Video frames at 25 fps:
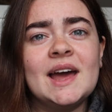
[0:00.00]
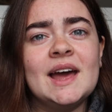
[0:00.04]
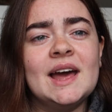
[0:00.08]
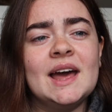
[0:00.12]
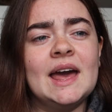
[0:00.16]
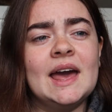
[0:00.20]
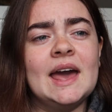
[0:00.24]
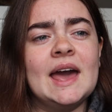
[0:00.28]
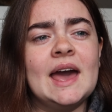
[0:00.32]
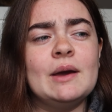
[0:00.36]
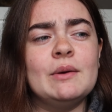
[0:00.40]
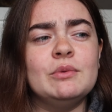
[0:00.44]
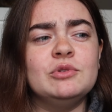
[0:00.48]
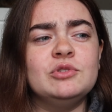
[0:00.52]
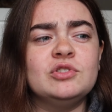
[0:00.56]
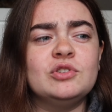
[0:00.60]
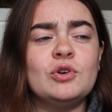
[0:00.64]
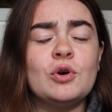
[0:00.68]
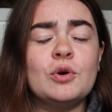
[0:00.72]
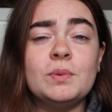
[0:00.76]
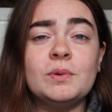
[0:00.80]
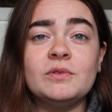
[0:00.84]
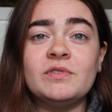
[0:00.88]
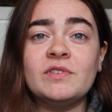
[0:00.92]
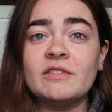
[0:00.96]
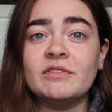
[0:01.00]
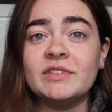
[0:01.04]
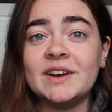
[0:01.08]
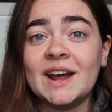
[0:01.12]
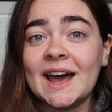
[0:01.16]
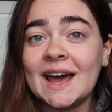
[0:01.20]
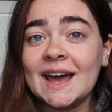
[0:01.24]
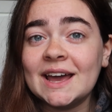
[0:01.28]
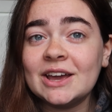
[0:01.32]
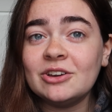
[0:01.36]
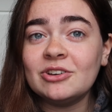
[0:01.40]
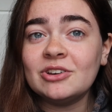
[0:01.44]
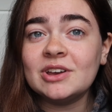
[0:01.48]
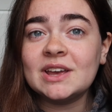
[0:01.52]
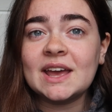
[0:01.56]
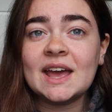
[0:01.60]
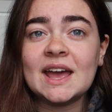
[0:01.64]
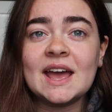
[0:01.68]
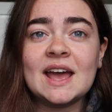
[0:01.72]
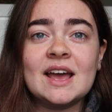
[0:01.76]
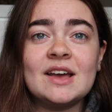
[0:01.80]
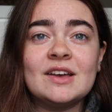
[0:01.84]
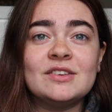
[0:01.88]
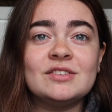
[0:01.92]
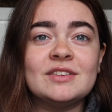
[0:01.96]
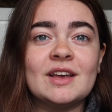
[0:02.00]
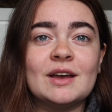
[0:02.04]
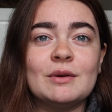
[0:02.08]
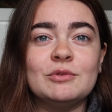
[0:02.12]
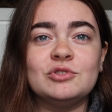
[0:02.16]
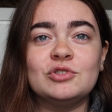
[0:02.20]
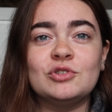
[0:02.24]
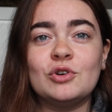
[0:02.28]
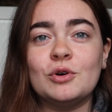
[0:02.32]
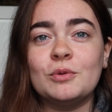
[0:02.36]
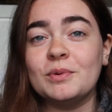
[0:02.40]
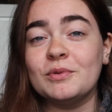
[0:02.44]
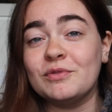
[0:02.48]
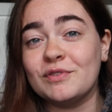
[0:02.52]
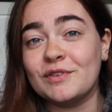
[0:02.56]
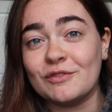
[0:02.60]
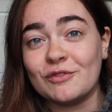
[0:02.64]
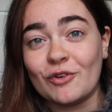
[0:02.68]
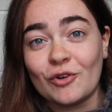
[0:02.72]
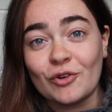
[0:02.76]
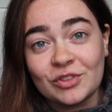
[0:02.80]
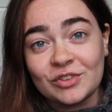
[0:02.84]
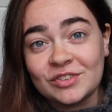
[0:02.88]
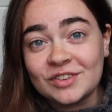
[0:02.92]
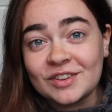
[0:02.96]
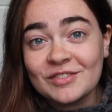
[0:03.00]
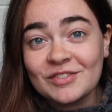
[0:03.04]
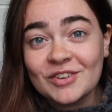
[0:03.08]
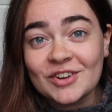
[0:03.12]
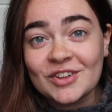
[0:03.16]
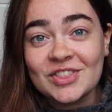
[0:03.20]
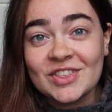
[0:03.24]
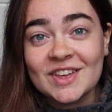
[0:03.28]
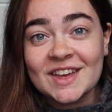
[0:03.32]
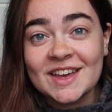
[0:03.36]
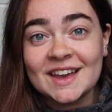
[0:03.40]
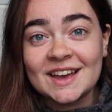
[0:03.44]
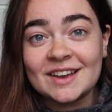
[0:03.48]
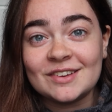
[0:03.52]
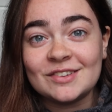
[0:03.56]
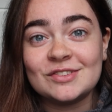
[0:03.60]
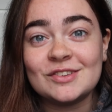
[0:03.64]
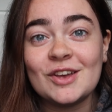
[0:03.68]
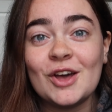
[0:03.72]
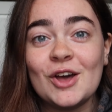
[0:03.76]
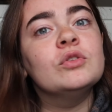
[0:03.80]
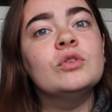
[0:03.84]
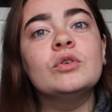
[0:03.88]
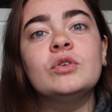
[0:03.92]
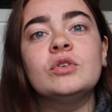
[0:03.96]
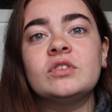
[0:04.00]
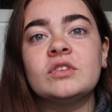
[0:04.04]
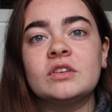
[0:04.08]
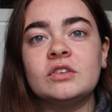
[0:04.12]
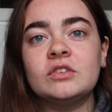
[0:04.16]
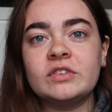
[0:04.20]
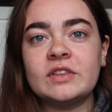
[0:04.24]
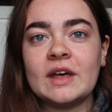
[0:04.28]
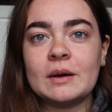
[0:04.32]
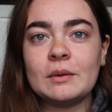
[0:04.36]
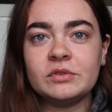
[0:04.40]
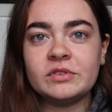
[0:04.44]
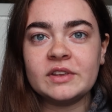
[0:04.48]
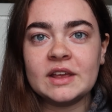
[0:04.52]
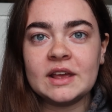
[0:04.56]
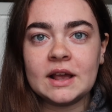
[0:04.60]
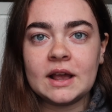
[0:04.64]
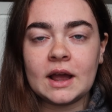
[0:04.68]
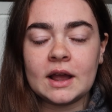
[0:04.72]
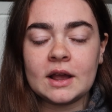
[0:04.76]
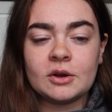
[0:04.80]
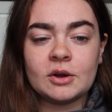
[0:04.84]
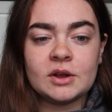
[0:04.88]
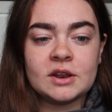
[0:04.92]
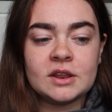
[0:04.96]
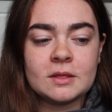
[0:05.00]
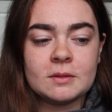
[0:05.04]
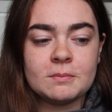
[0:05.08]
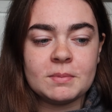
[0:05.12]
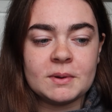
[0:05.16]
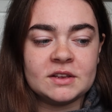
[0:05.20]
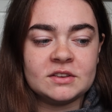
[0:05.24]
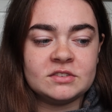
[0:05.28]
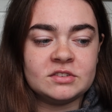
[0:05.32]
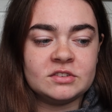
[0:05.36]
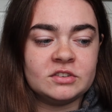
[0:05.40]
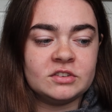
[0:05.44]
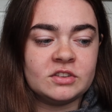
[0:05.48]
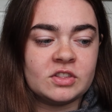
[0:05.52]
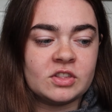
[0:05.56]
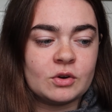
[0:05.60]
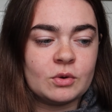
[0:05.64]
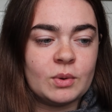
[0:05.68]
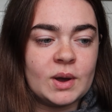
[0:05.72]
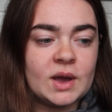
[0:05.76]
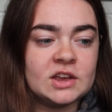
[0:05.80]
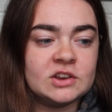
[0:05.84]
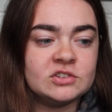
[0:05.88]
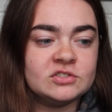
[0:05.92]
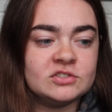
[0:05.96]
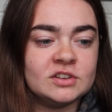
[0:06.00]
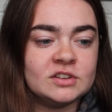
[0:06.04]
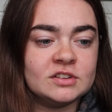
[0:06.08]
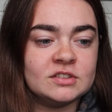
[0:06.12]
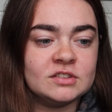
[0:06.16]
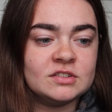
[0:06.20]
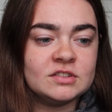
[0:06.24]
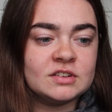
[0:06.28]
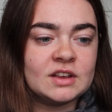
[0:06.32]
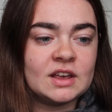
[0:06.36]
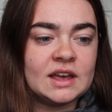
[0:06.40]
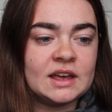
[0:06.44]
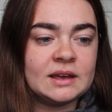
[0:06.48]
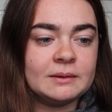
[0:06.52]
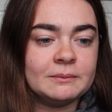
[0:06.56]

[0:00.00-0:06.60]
How would you cope if you have an angry guest? How would you cope if you have all these other things? So that was like kind of the basis of the questions.